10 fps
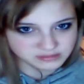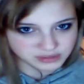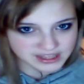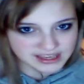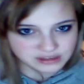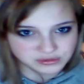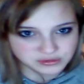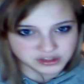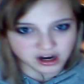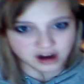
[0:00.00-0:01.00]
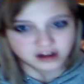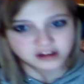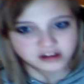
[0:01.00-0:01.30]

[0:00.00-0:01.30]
play you saw.